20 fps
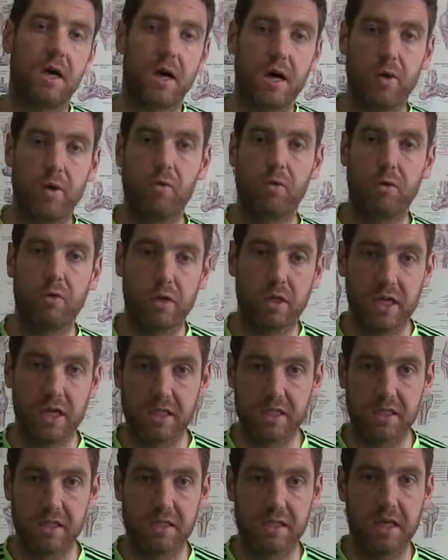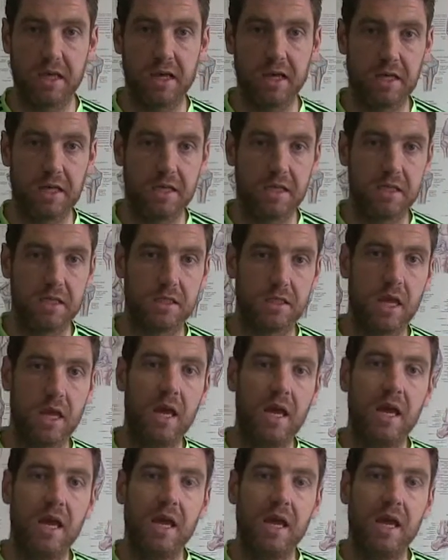I would like to say is